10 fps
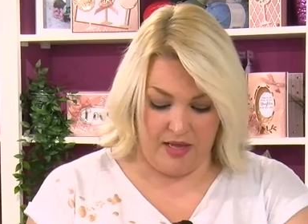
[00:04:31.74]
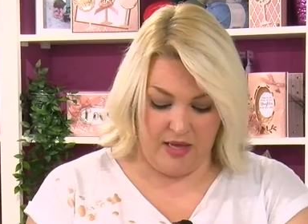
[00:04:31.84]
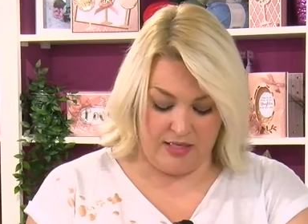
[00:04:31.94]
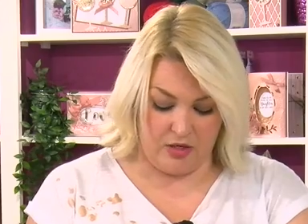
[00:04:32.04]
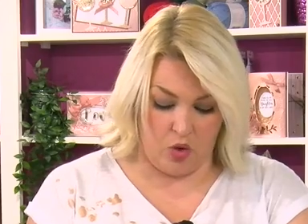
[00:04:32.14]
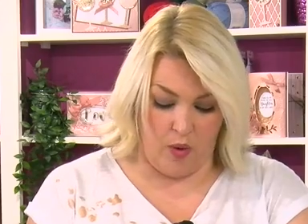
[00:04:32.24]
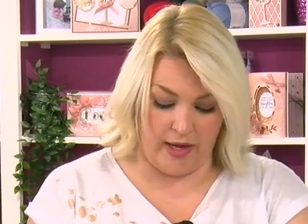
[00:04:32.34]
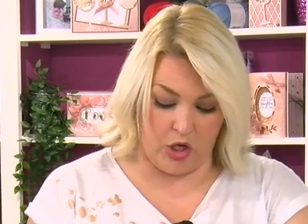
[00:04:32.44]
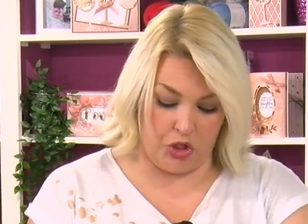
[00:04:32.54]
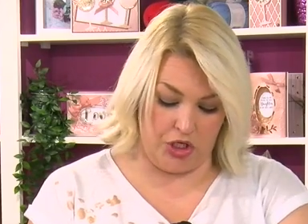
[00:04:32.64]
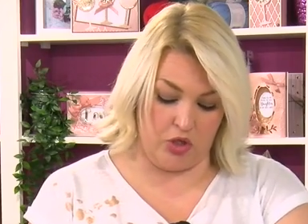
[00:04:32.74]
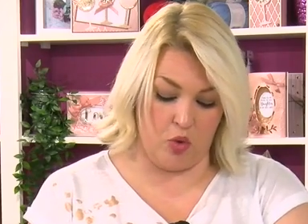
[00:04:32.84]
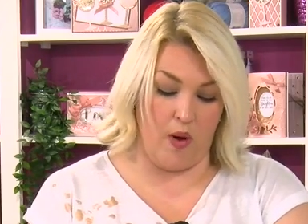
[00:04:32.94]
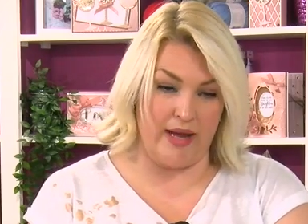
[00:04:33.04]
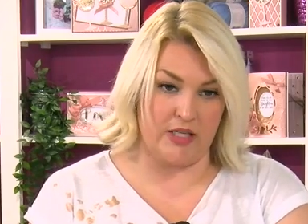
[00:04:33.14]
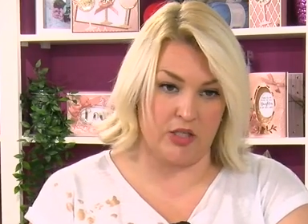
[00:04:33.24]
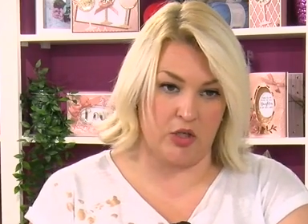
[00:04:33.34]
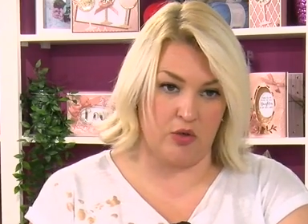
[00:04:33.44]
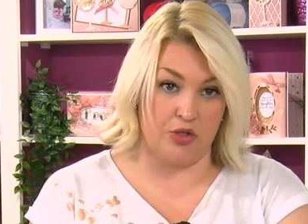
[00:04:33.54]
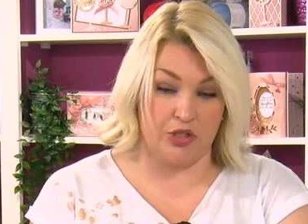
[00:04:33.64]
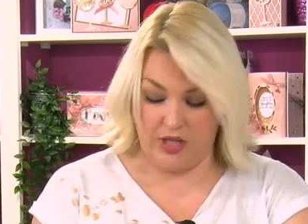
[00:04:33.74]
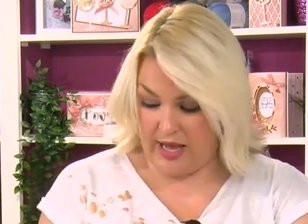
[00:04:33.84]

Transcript: didn't quite cut it quite as close to the